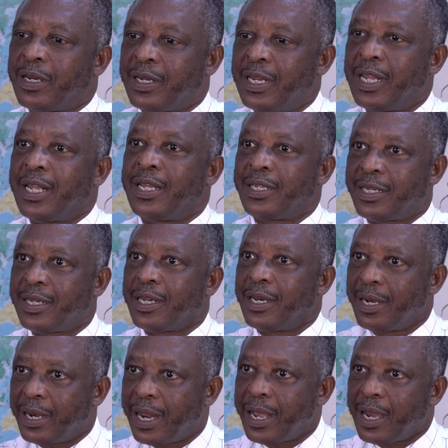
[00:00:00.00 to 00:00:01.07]
but they
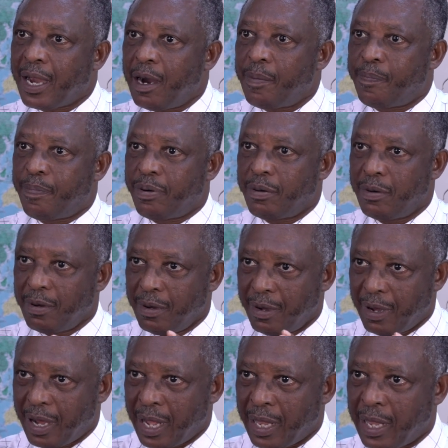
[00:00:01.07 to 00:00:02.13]
still link up
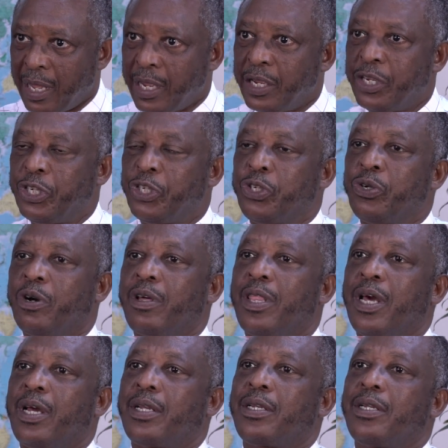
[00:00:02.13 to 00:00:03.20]
and they
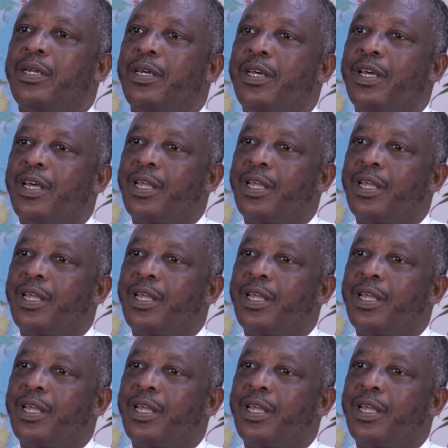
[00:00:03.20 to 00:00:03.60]
ensure that